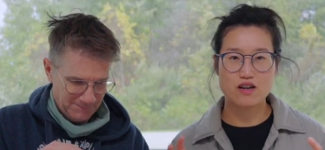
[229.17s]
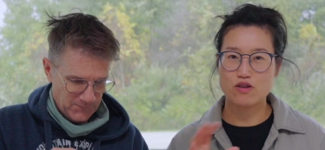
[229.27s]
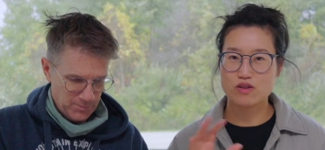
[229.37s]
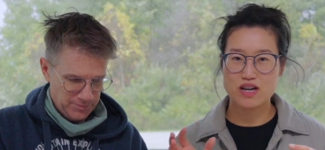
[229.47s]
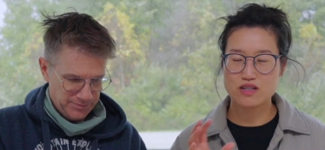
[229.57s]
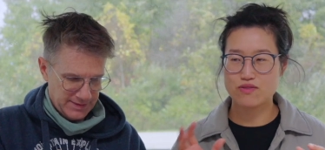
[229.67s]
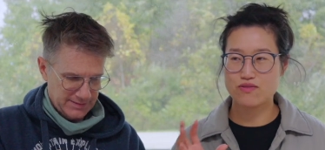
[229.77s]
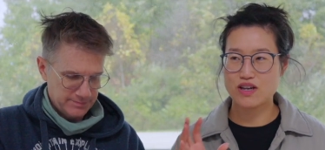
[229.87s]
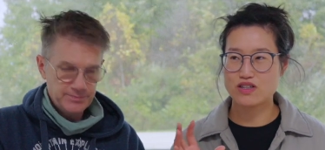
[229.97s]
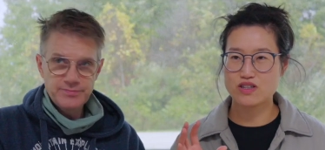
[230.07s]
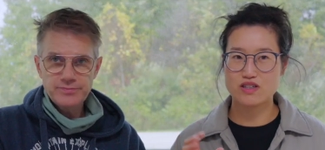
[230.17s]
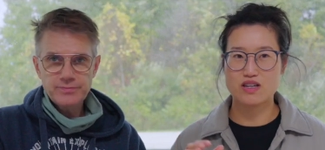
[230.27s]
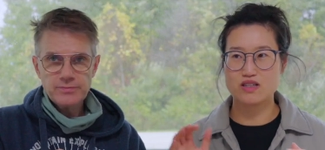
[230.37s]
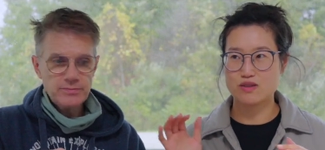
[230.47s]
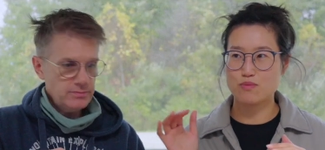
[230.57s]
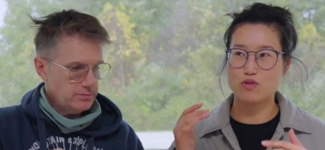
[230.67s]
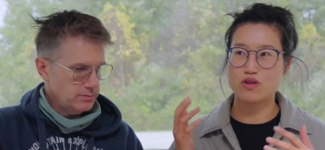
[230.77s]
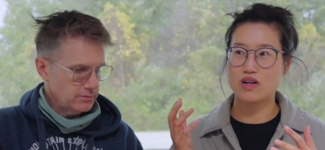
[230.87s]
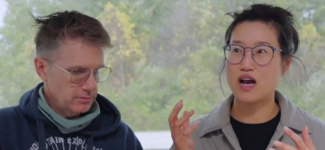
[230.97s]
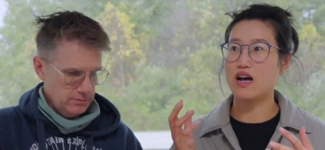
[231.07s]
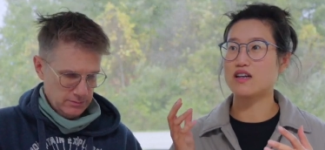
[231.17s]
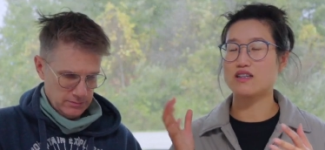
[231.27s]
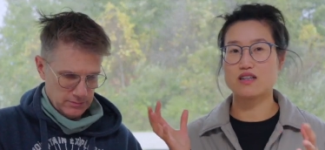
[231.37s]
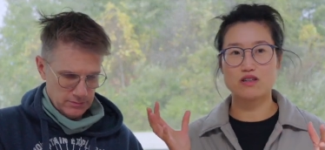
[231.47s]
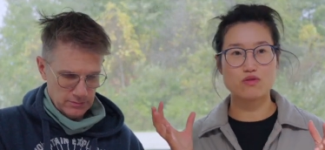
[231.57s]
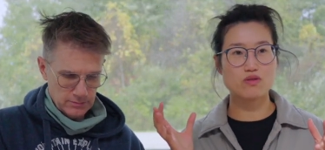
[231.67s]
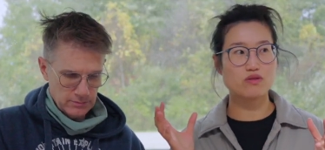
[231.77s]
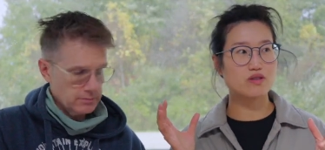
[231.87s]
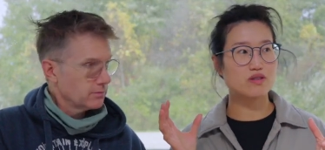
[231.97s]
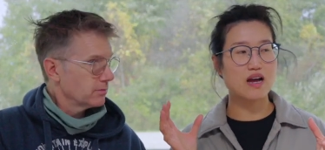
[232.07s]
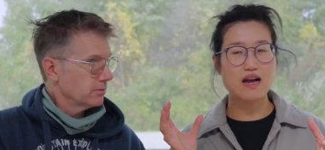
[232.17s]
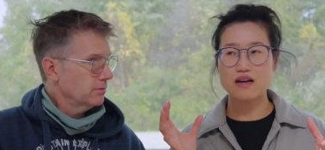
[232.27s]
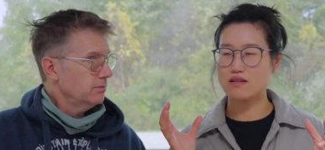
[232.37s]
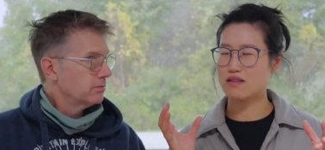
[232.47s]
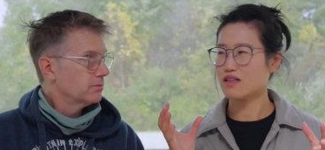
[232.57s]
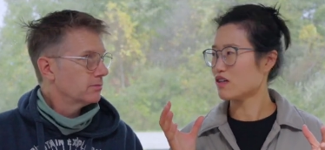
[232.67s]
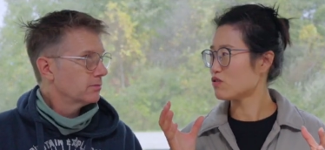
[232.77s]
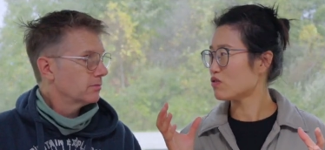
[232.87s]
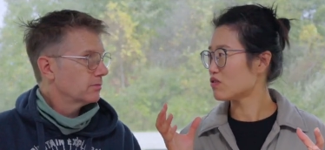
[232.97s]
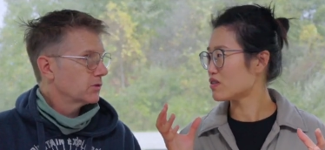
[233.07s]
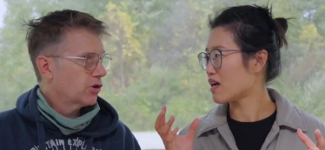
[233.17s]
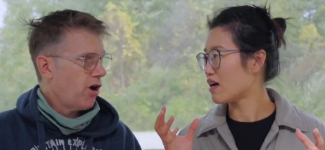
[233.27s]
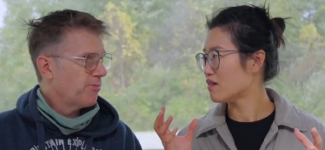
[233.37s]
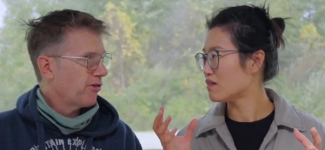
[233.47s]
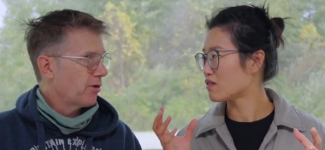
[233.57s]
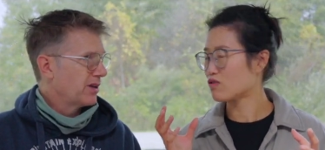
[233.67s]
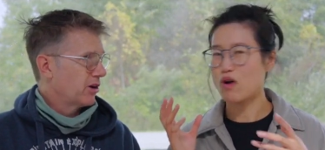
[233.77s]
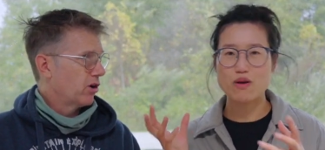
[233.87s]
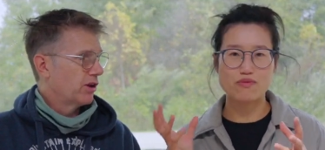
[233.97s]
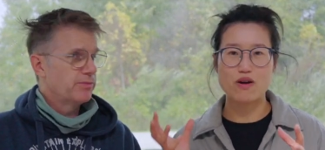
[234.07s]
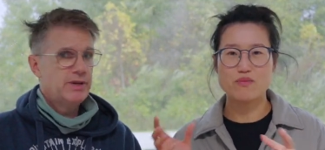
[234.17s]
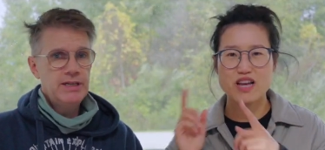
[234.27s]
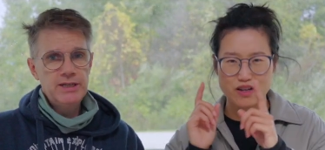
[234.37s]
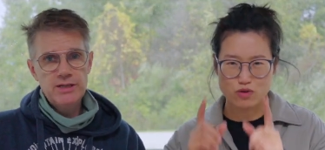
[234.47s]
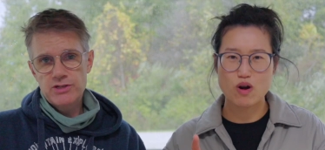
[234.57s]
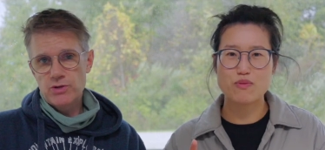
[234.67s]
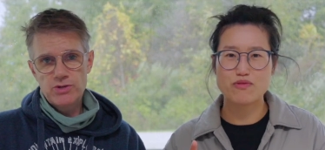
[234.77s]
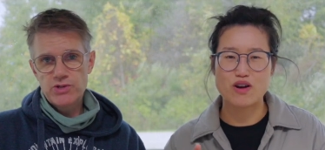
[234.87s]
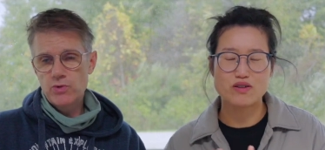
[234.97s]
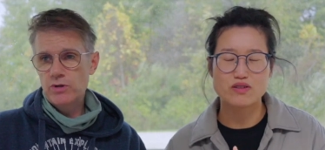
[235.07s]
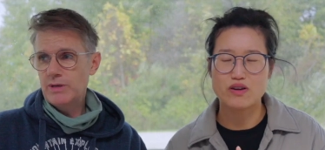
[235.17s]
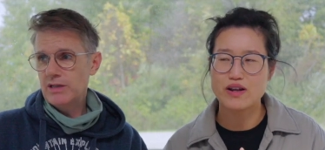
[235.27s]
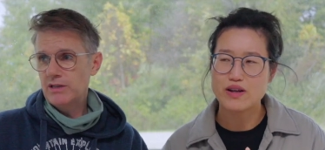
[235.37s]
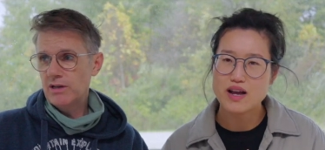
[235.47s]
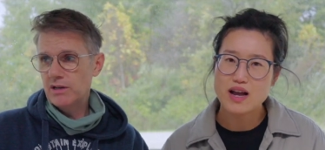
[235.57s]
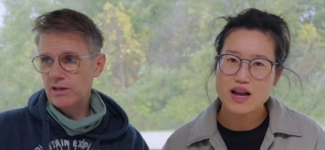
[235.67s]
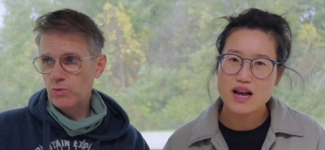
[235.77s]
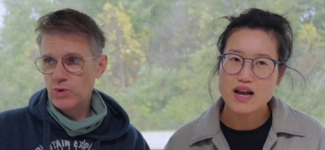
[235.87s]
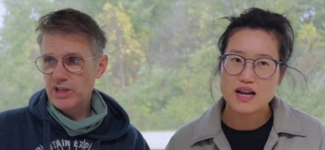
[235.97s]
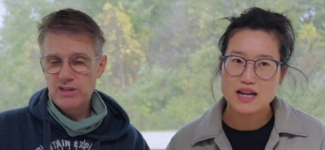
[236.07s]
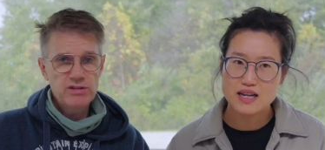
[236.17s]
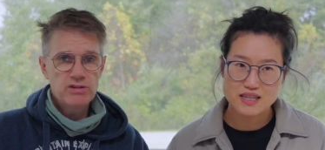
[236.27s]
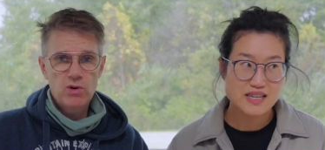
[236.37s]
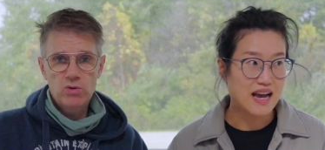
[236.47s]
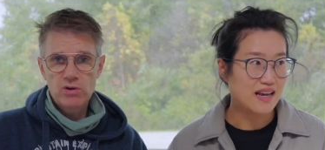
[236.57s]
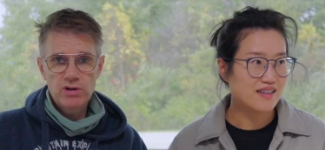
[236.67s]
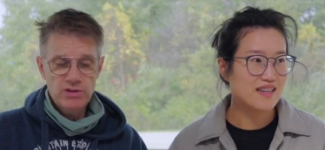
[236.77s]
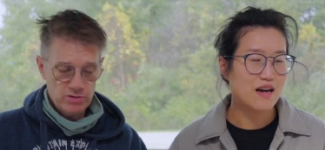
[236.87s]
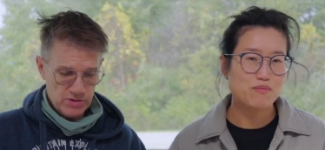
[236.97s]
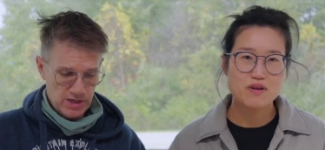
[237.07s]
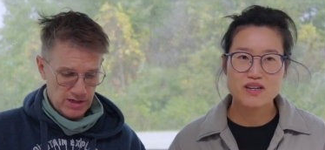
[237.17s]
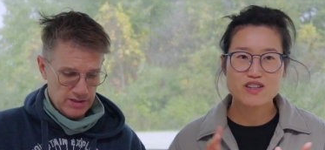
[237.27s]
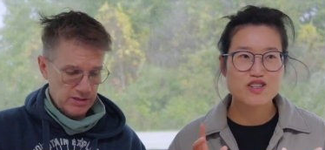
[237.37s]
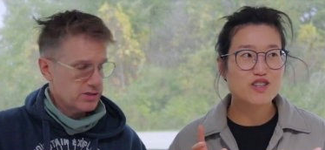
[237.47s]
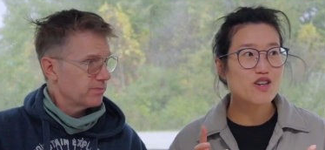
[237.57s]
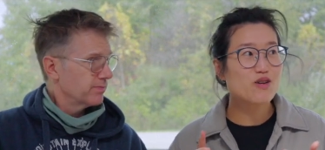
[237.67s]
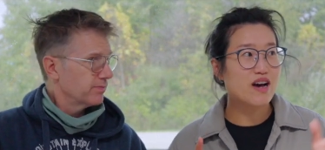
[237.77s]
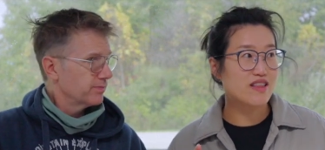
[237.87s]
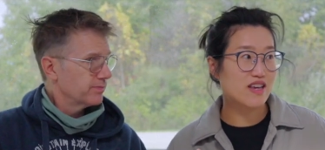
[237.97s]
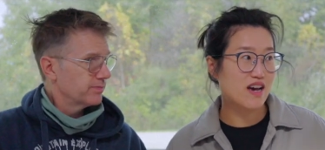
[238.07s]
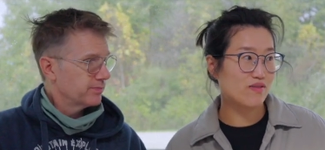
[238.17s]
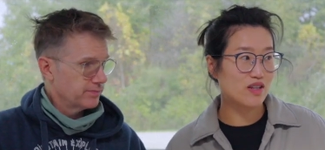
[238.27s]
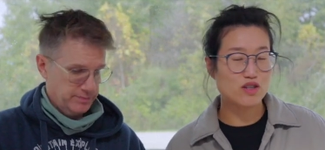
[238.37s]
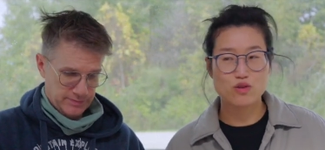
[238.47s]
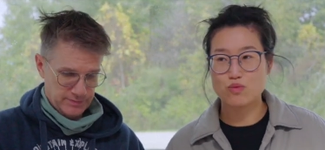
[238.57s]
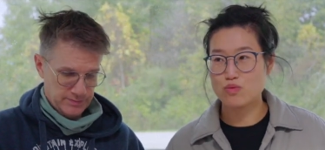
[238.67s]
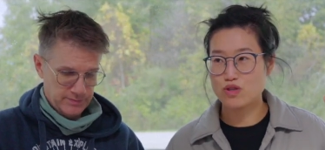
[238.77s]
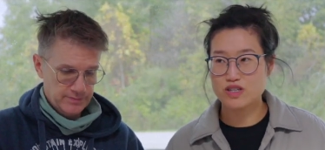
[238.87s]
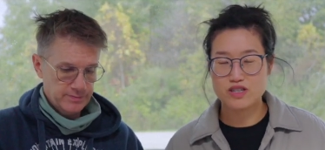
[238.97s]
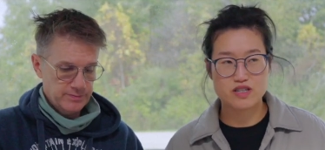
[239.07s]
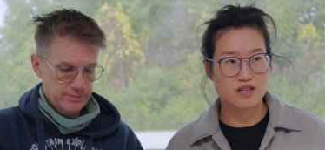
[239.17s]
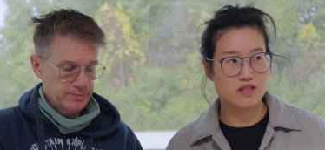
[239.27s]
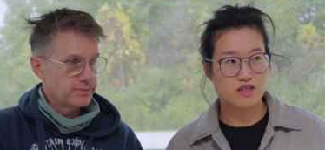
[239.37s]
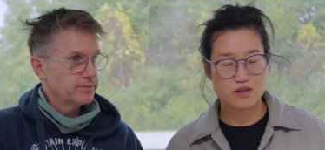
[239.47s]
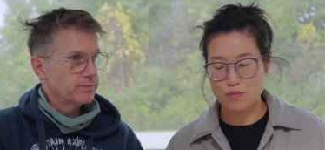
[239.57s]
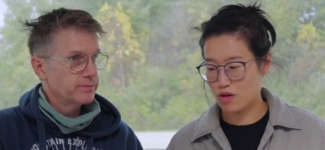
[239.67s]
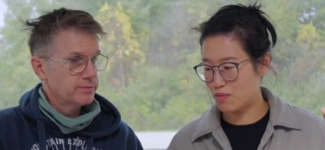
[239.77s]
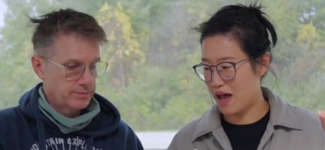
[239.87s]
Speaker 1: and all kinds of veggies. It's a more uh, industrial style, mm. industrial style crop farm. Crop farm, it. yeah, crop so farm. So
Speaker 2: soybean, uh, wheat, yeah,
Speaker 1: corn, yeah, but it's still, and they have little woods, uh, small